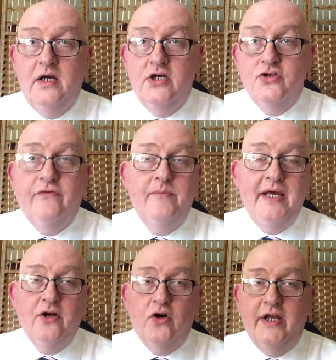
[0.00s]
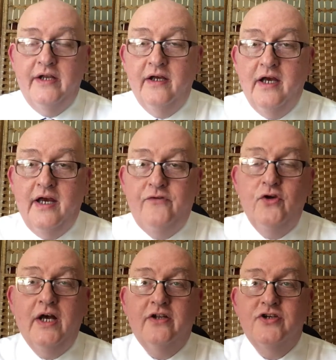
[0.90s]
So from here on in, if your
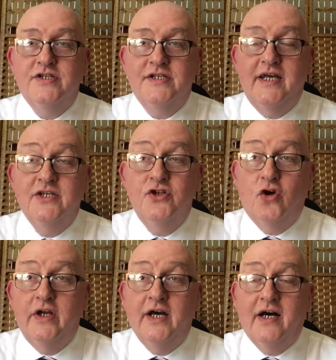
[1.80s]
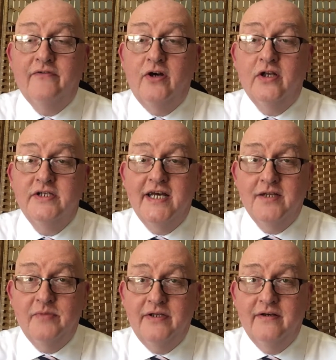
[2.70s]
electricity is not in half-hourly
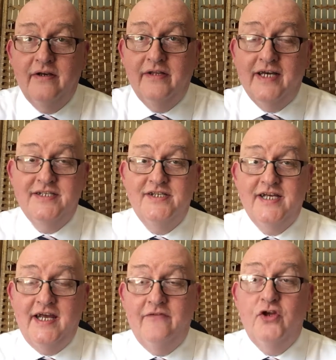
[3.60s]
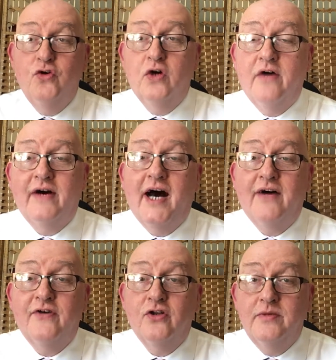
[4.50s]
settlement, that is to say if you don't have a
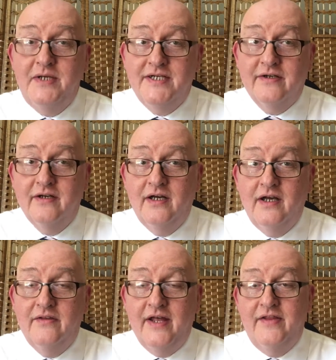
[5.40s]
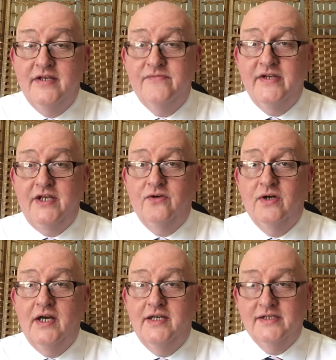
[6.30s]
half-hourly meter, then this video
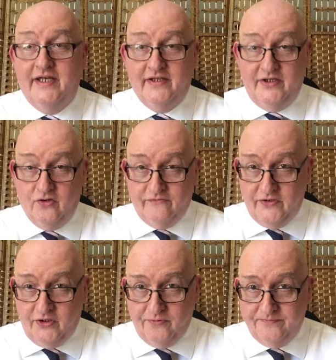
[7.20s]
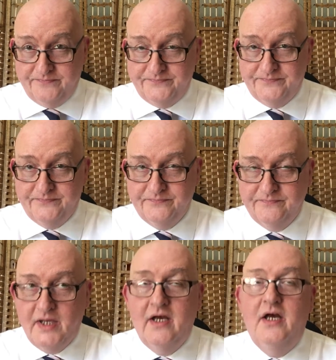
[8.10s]
is likely not for you.
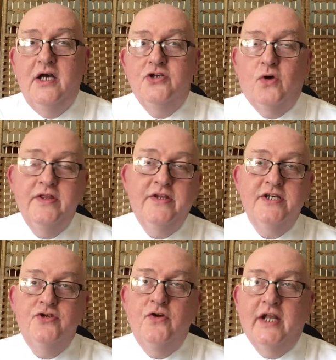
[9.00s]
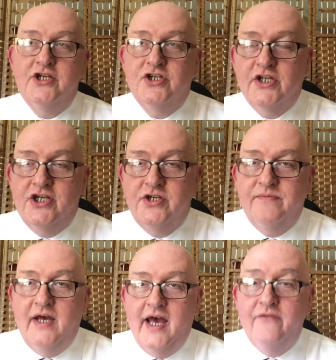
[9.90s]
So under this new legislation,
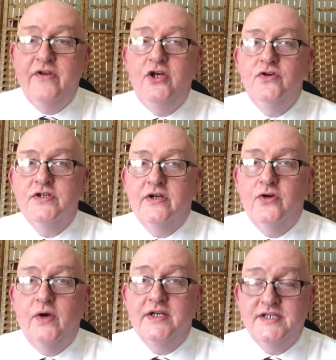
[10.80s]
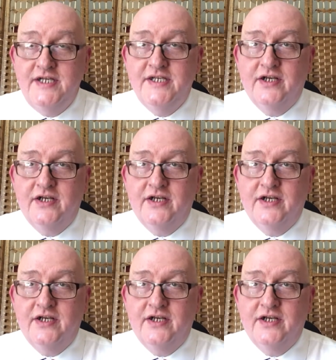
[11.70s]
every user who exceeds their